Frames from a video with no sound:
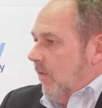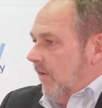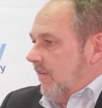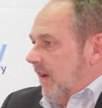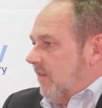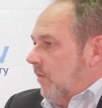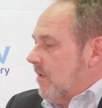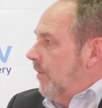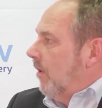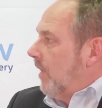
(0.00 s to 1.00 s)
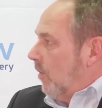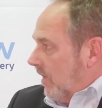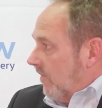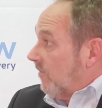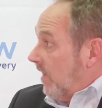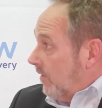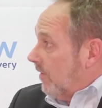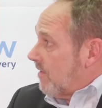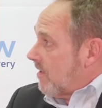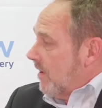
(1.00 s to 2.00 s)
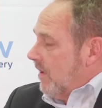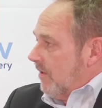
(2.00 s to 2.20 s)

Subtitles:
which actually was built by one of our vendors.